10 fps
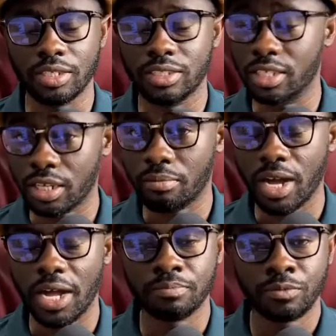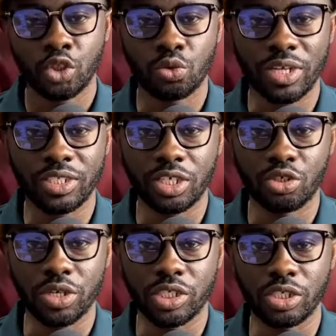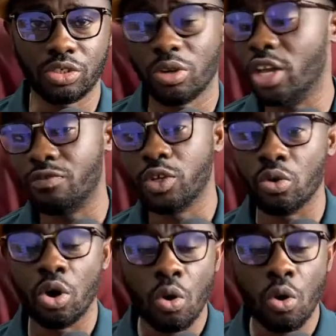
December twenty twenty-two if you